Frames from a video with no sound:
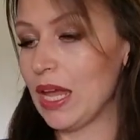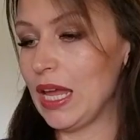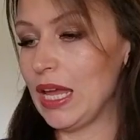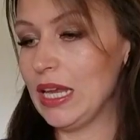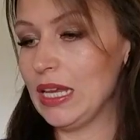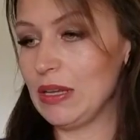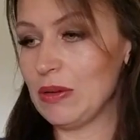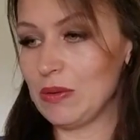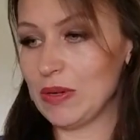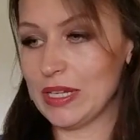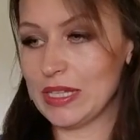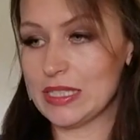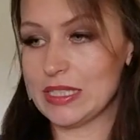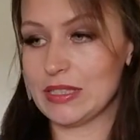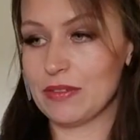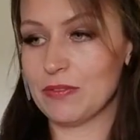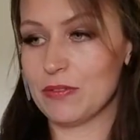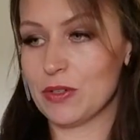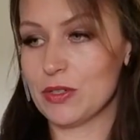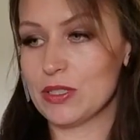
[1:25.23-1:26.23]
Anyways,
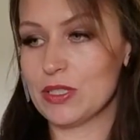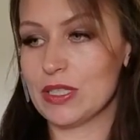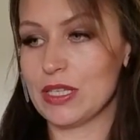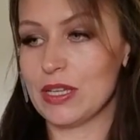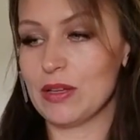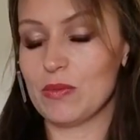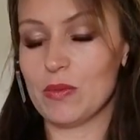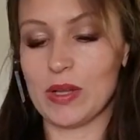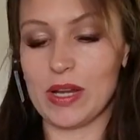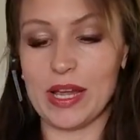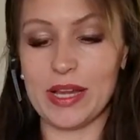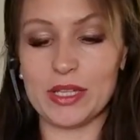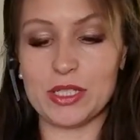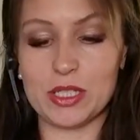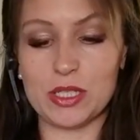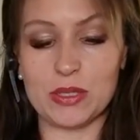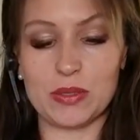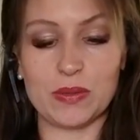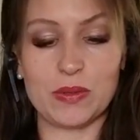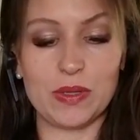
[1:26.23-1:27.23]
the first thing what I
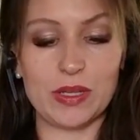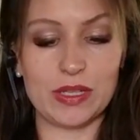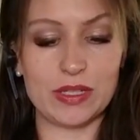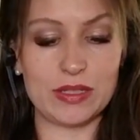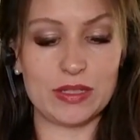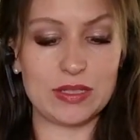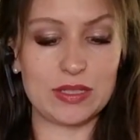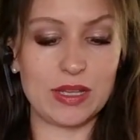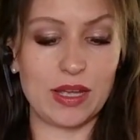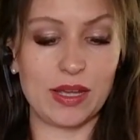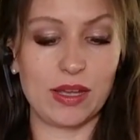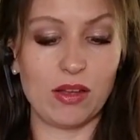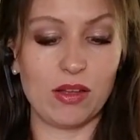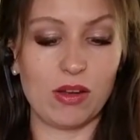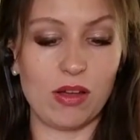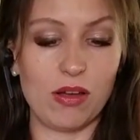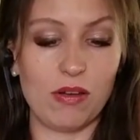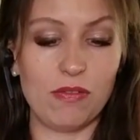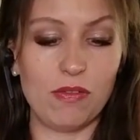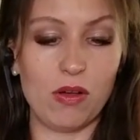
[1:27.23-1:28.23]
do is I
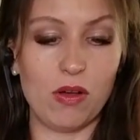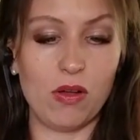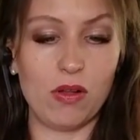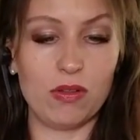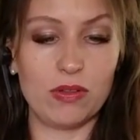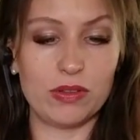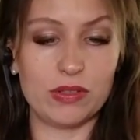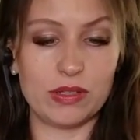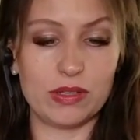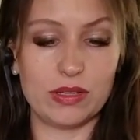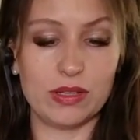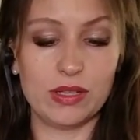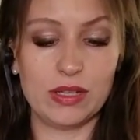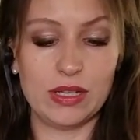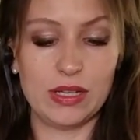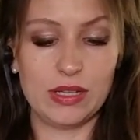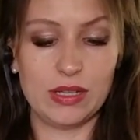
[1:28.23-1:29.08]
cut off all the